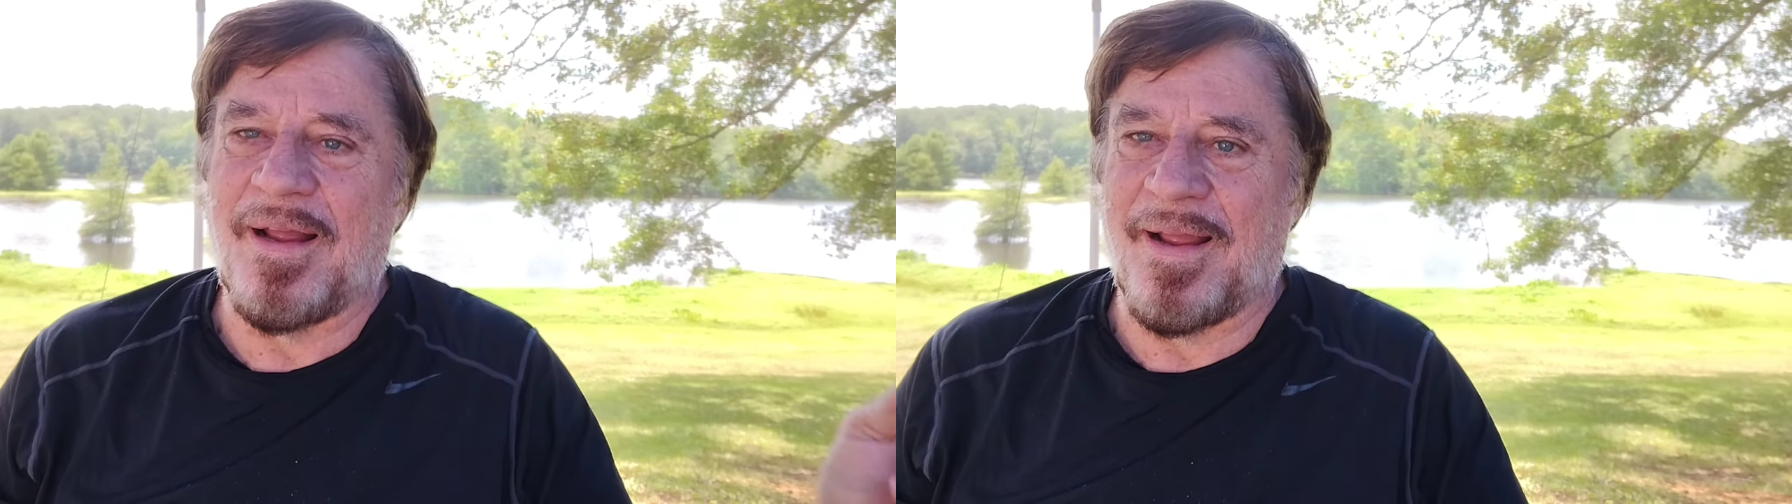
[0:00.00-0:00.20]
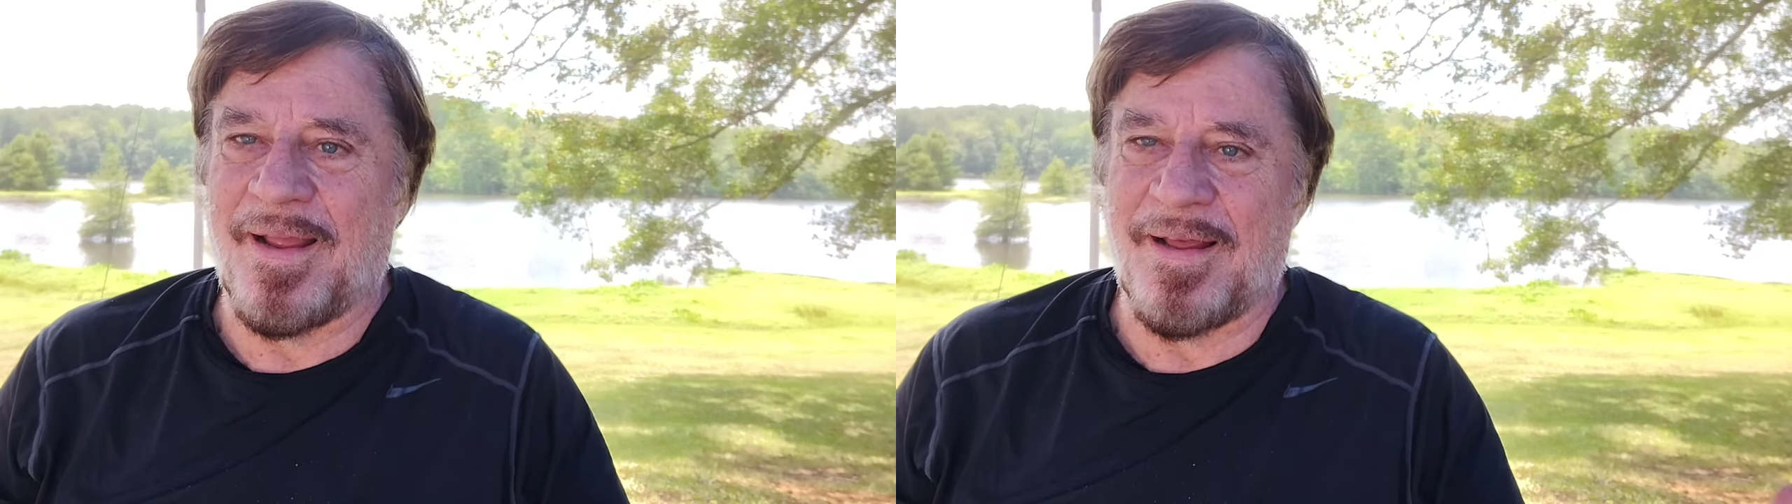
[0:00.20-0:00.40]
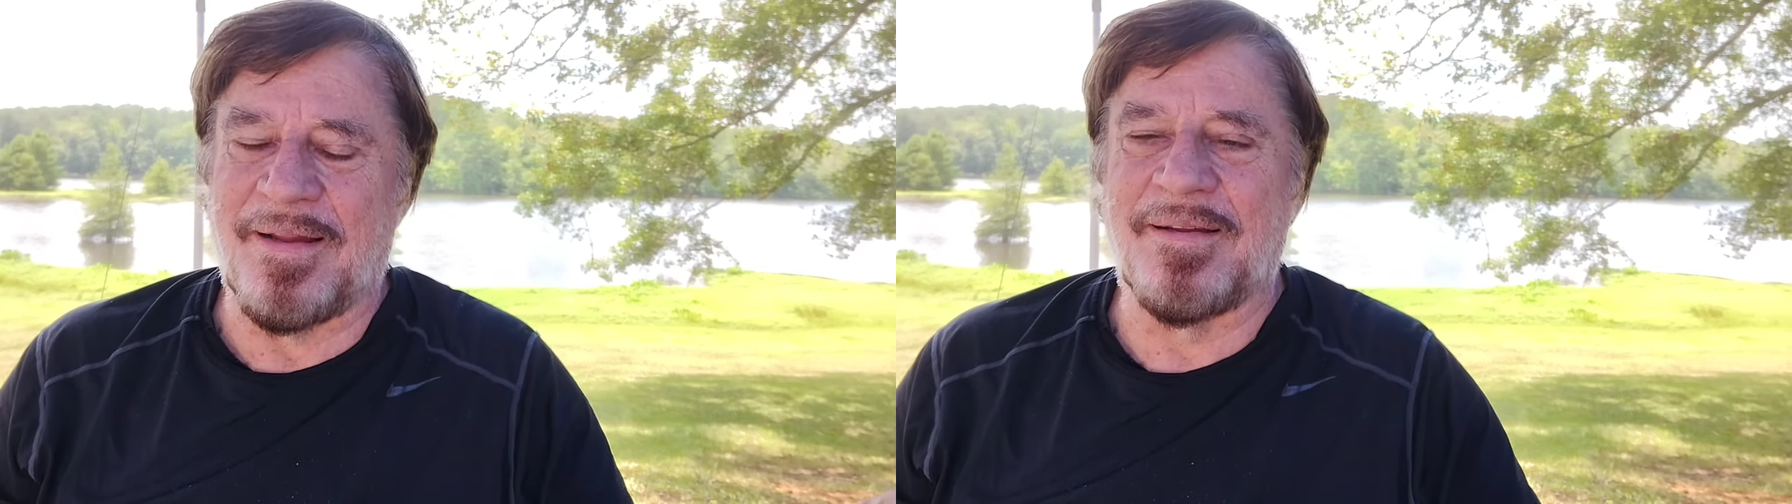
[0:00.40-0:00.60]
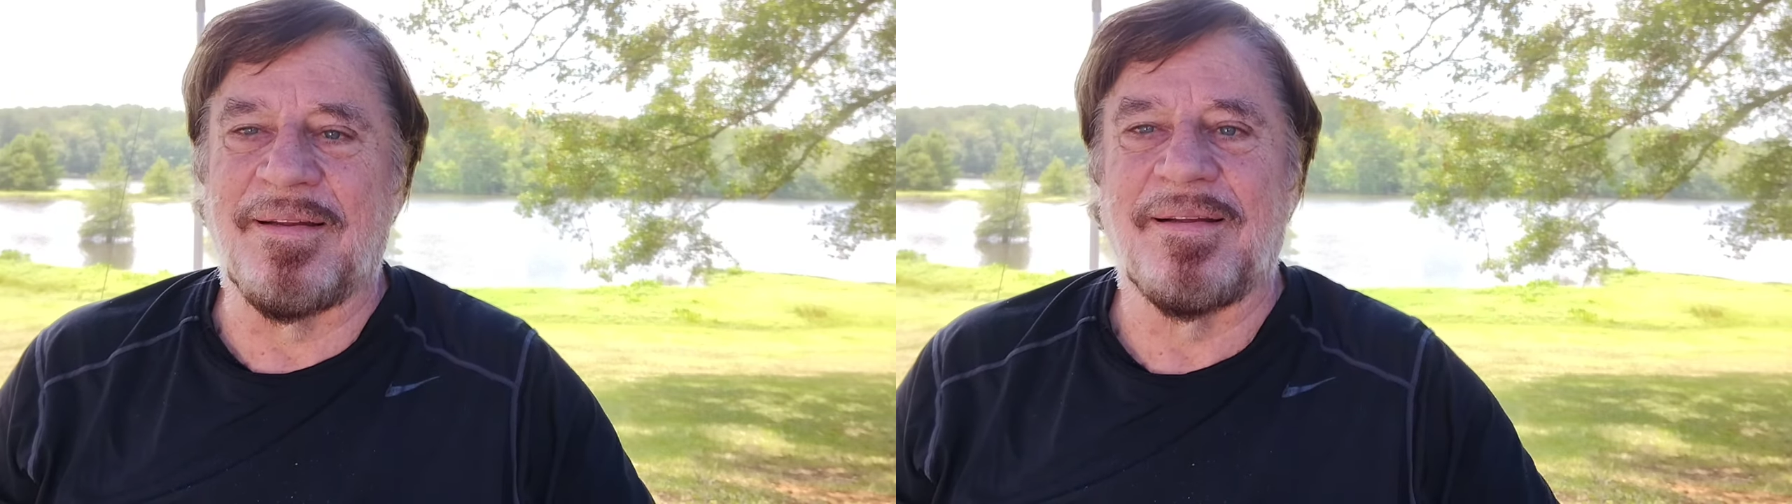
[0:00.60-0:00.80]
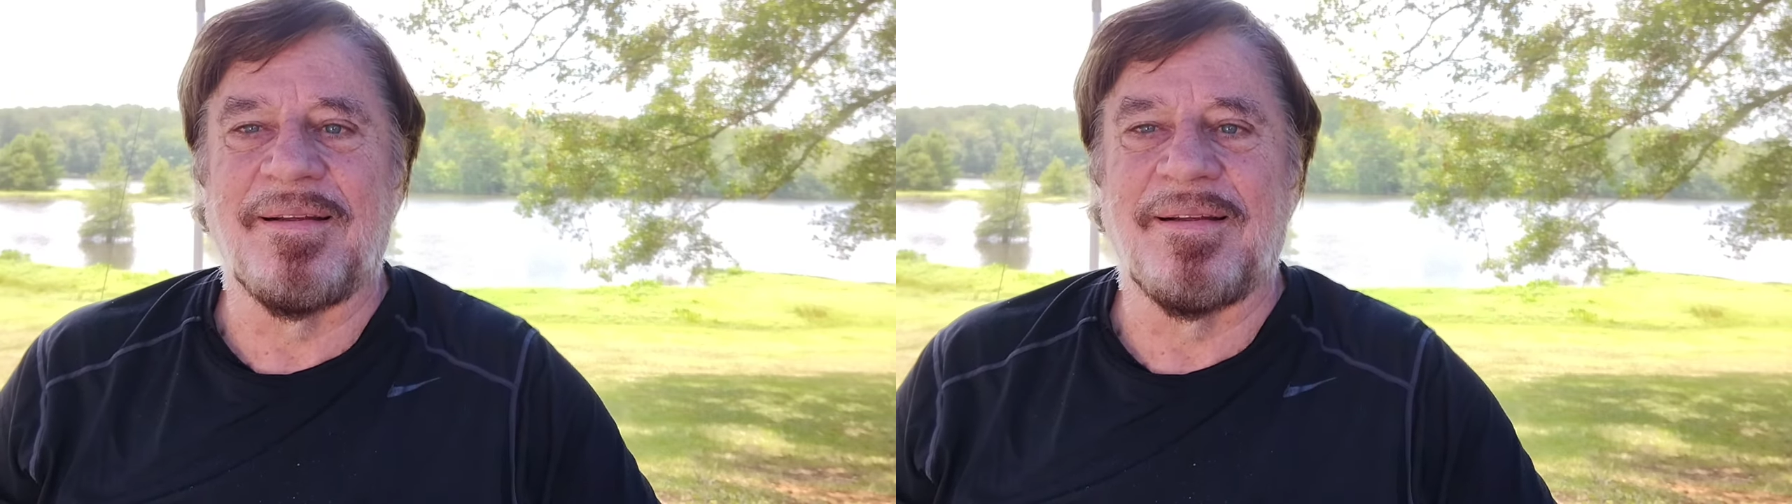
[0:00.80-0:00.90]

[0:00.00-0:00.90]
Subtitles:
and